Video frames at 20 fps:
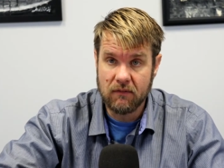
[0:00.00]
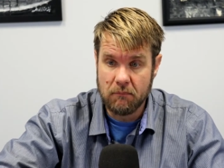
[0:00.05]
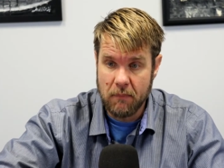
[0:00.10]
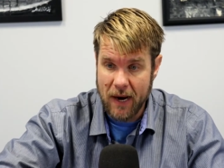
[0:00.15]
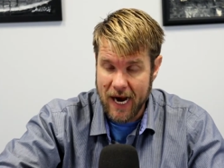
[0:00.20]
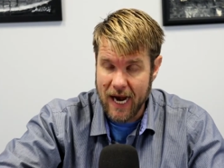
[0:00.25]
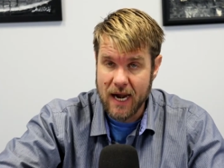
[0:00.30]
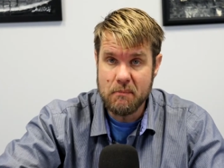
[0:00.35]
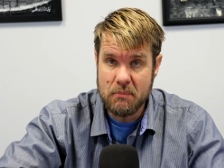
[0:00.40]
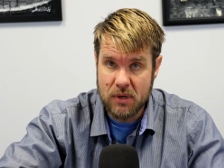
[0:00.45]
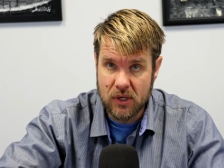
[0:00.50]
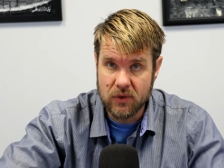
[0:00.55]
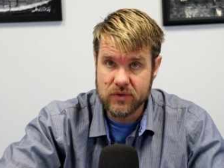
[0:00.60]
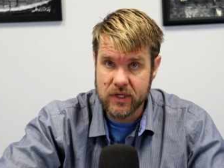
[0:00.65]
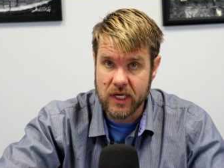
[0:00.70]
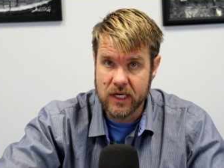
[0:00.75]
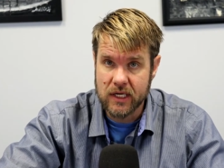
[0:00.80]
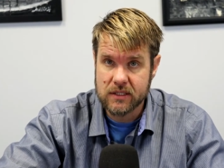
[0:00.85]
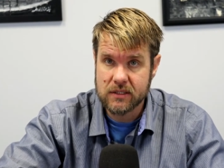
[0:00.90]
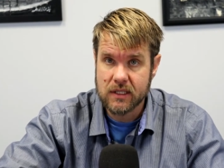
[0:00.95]
my
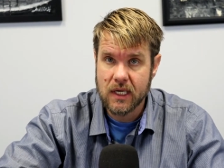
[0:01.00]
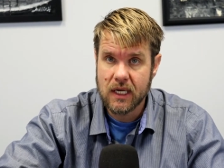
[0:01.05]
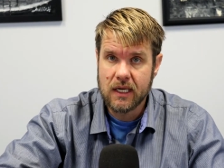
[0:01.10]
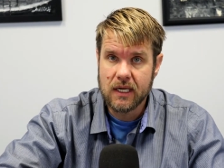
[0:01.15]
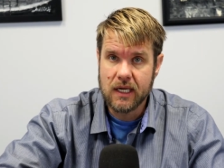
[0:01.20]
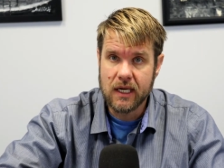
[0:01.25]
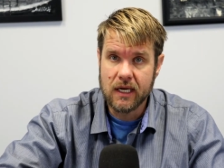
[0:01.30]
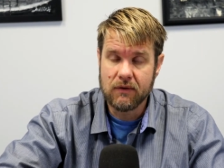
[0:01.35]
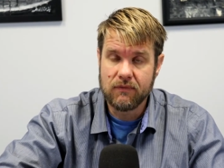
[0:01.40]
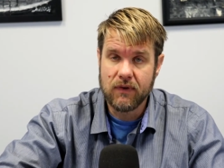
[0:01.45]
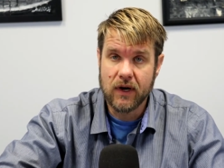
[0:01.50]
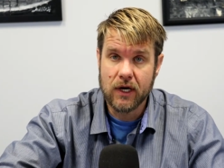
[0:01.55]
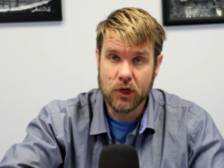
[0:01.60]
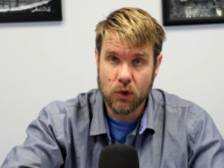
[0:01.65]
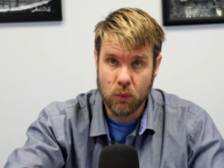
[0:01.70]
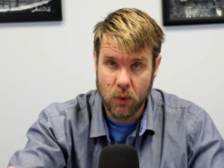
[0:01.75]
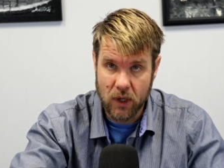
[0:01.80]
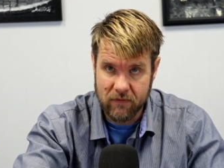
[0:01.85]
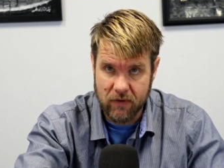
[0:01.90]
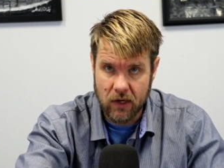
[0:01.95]
business if
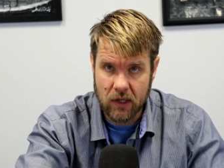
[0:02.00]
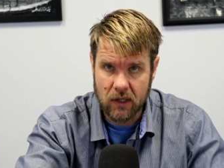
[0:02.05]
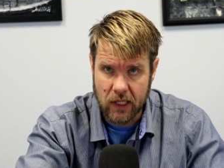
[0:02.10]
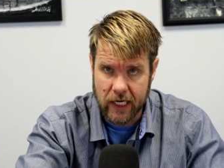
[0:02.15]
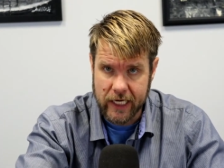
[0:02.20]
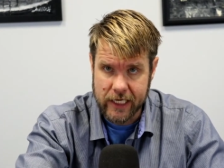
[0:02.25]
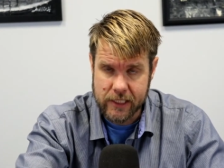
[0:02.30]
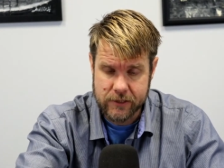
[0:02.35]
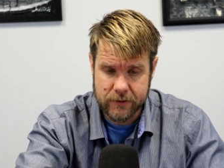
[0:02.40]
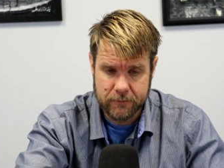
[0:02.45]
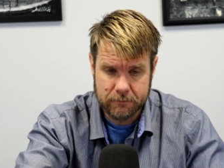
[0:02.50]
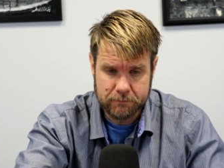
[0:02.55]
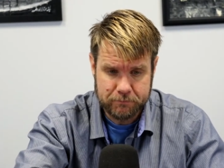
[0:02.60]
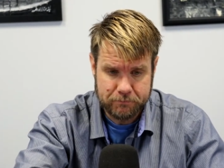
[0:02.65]
you're one of our clients.